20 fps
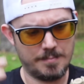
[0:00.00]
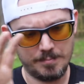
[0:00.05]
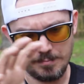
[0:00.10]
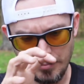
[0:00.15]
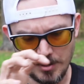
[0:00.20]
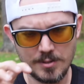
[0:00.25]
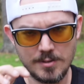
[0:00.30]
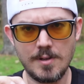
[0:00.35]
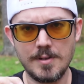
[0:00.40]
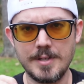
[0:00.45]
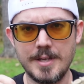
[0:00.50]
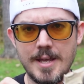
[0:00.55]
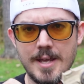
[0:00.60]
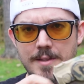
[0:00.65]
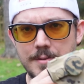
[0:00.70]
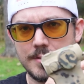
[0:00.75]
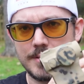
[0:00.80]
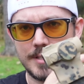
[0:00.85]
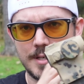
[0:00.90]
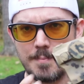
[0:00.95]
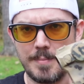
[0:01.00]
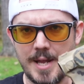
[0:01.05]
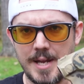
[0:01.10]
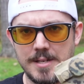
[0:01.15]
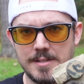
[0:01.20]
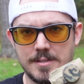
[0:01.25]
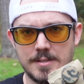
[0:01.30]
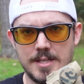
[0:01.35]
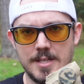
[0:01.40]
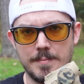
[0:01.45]
put it all together and did a
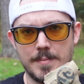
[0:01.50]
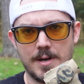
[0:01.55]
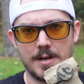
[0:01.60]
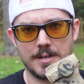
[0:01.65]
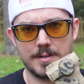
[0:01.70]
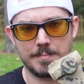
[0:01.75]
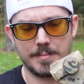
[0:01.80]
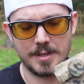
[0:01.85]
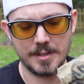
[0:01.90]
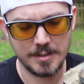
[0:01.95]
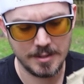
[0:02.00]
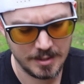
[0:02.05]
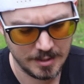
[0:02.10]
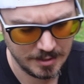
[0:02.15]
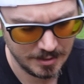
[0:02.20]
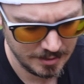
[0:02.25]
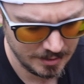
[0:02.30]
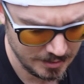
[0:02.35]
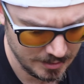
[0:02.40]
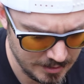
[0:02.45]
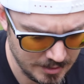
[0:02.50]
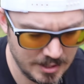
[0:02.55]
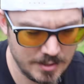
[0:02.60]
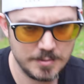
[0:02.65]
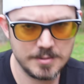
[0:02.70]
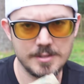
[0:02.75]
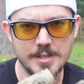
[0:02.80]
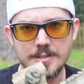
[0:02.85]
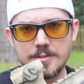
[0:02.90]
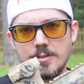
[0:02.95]
paint scheme on it. But he
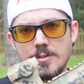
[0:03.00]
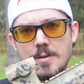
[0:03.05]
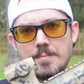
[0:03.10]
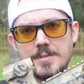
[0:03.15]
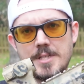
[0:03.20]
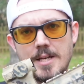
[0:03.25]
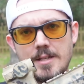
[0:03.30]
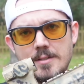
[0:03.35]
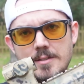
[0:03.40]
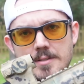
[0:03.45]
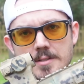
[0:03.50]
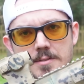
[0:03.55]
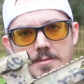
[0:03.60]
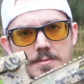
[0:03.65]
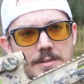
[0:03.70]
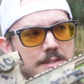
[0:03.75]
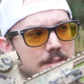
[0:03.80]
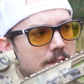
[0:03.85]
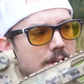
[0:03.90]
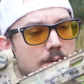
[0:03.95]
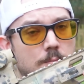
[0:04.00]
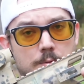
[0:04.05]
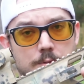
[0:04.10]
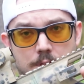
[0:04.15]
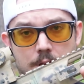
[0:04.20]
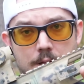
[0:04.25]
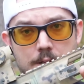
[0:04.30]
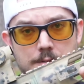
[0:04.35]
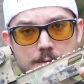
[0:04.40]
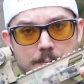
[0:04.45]
was like, dude, I'm telling you, this gun will
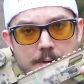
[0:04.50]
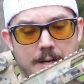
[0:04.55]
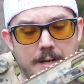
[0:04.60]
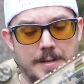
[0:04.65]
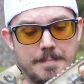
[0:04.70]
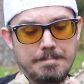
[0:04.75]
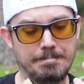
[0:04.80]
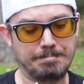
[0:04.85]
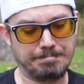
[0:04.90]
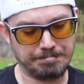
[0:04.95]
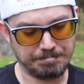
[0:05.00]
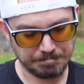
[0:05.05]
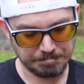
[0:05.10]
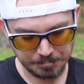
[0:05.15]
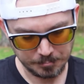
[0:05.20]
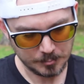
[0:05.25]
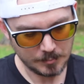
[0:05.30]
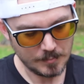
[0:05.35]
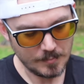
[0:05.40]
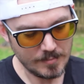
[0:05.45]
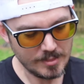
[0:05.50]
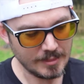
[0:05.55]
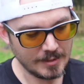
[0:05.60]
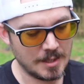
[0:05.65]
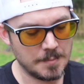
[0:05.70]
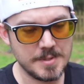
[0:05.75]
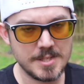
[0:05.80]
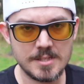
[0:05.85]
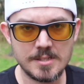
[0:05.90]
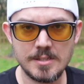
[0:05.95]
change your mind.
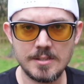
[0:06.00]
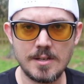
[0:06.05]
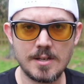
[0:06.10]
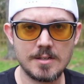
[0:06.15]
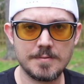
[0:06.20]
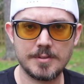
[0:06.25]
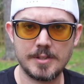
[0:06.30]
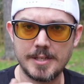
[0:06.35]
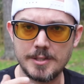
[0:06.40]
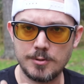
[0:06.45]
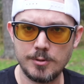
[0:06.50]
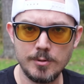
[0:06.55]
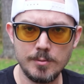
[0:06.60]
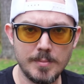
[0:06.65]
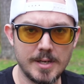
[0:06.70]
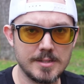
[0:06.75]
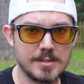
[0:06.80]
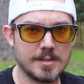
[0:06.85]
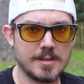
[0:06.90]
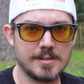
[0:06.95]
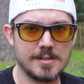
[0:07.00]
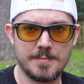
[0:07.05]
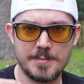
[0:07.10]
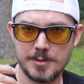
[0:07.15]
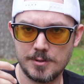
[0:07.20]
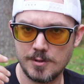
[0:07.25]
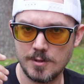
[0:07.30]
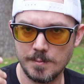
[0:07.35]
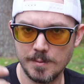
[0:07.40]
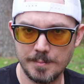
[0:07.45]
I've been sitting on it for like 2 months because I've been
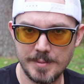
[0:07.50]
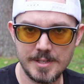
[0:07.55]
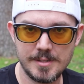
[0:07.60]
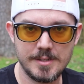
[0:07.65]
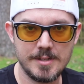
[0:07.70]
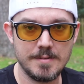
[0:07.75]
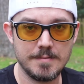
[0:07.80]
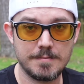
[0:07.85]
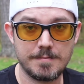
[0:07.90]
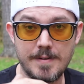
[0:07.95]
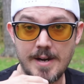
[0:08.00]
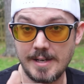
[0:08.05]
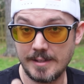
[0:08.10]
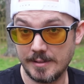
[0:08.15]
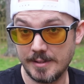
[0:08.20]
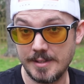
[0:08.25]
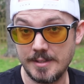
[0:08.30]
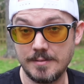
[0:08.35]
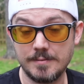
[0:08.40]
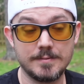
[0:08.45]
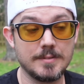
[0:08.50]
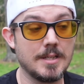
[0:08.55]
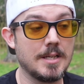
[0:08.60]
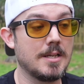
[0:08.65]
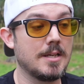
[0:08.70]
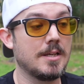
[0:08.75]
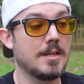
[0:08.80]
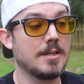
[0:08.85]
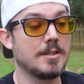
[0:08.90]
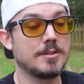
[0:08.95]
super busy. Finally
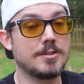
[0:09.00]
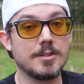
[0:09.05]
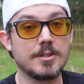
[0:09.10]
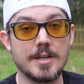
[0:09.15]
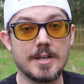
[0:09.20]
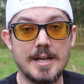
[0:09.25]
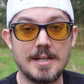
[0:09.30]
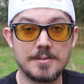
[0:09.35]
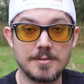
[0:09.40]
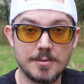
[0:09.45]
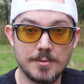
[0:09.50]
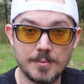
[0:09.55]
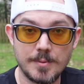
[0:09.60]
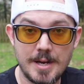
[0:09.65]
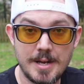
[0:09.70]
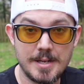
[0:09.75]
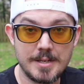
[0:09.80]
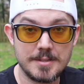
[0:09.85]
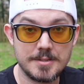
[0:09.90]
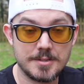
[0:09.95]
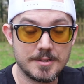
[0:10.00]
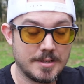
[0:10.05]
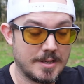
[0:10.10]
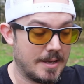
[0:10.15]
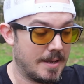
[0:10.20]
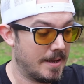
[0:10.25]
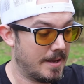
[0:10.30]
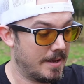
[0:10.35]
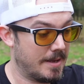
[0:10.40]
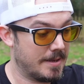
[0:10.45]
took it out to the range,
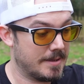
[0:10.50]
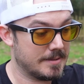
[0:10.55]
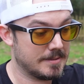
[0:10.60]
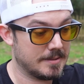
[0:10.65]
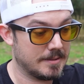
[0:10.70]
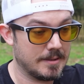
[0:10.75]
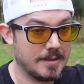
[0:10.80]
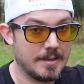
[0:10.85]
and